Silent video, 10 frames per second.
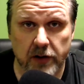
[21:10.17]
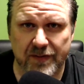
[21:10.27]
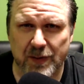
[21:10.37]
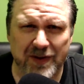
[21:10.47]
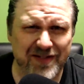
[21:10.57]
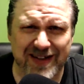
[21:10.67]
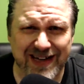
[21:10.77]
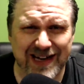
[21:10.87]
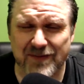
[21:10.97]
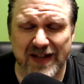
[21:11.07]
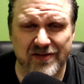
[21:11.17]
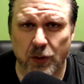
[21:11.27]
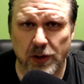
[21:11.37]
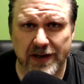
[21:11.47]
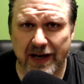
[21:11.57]
If you want to send a gift, that's
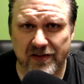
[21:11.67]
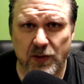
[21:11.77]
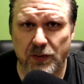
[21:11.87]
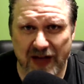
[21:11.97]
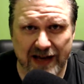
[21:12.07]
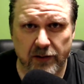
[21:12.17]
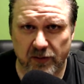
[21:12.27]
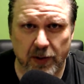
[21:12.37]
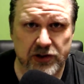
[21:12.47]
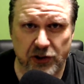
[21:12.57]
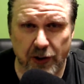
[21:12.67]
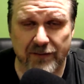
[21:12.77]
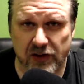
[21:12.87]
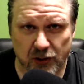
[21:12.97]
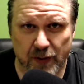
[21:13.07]
totally nice of you. Thank you so much. You don't have
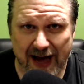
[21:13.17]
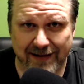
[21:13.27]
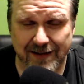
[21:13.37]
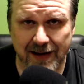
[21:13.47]
to do that.